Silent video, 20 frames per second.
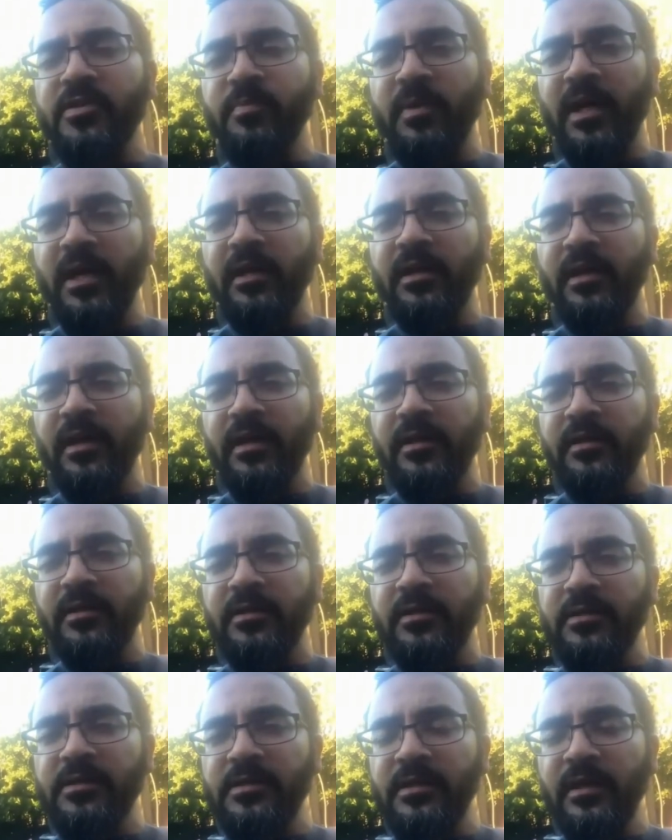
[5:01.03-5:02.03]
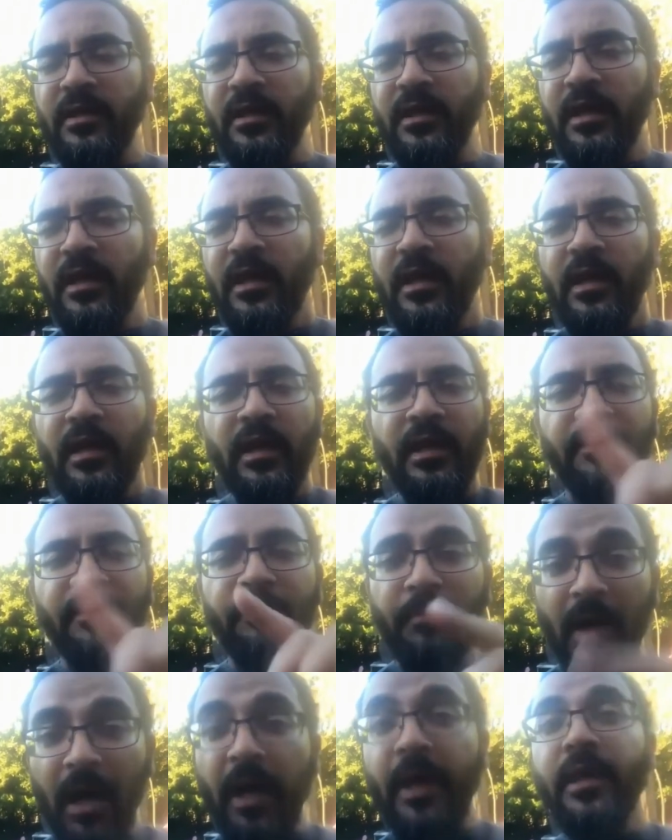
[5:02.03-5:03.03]
my guidance,
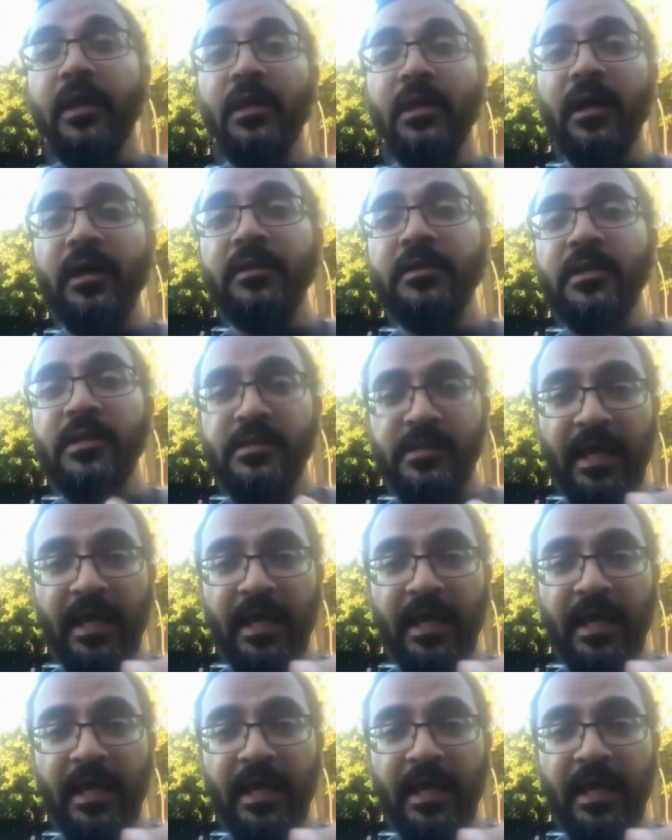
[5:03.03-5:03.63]
my guidance,